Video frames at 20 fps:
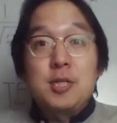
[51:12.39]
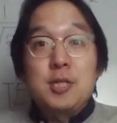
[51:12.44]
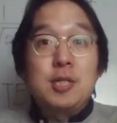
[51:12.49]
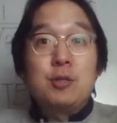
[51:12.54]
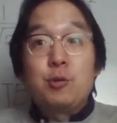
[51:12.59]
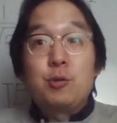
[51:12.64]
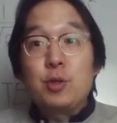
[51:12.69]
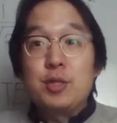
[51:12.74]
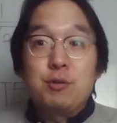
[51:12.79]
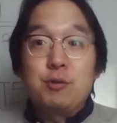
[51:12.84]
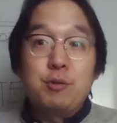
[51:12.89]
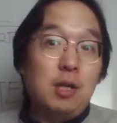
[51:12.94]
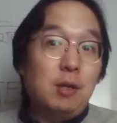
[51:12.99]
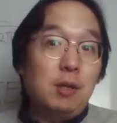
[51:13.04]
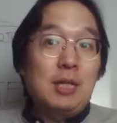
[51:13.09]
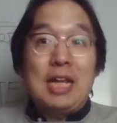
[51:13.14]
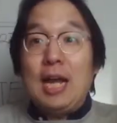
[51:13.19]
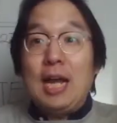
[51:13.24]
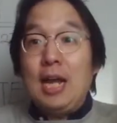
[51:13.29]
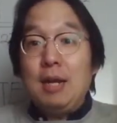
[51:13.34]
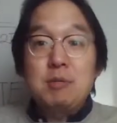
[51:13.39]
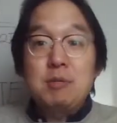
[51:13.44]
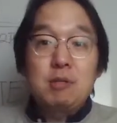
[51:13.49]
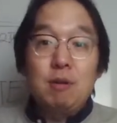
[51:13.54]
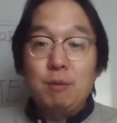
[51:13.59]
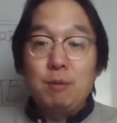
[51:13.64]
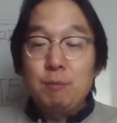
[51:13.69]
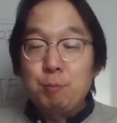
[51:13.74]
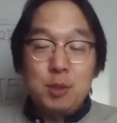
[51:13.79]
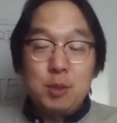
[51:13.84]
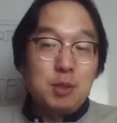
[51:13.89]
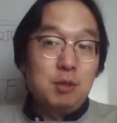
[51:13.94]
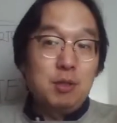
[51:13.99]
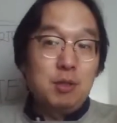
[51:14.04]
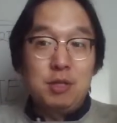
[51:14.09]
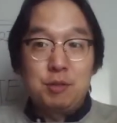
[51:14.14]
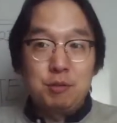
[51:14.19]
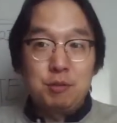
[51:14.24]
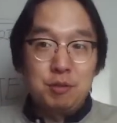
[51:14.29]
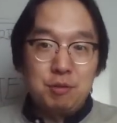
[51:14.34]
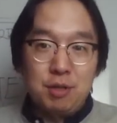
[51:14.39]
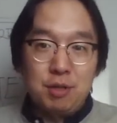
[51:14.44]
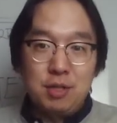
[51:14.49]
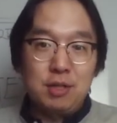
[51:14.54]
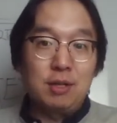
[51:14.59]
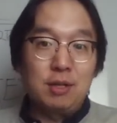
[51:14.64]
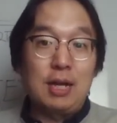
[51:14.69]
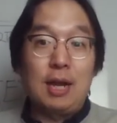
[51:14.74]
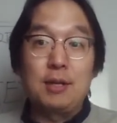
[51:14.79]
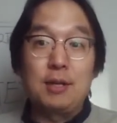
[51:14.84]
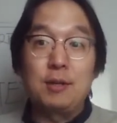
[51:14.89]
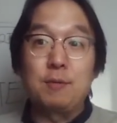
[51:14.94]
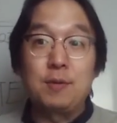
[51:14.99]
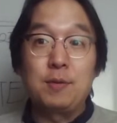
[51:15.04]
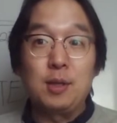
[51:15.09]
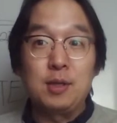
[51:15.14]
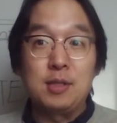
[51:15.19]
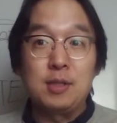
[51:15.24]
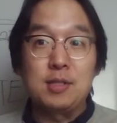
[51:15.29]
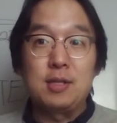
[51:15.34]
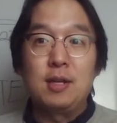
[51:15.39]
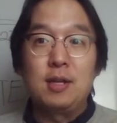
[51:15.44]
interest rate times compound interest rate kind of things.